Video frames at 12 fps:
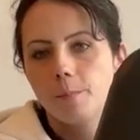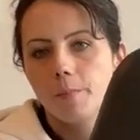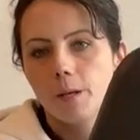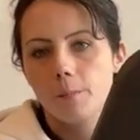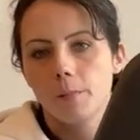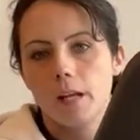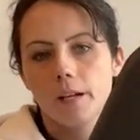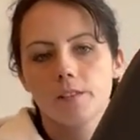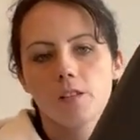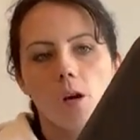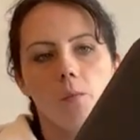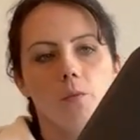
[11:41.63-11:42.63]
big black
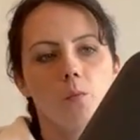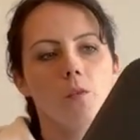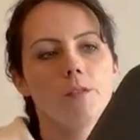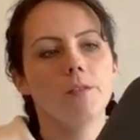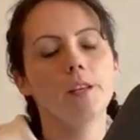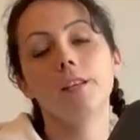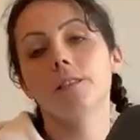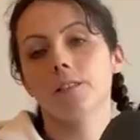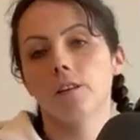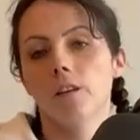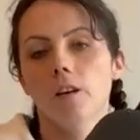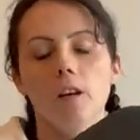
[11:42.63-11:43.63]
tubs. And what these
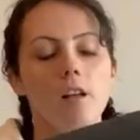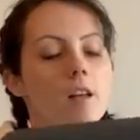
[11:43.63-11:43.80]
are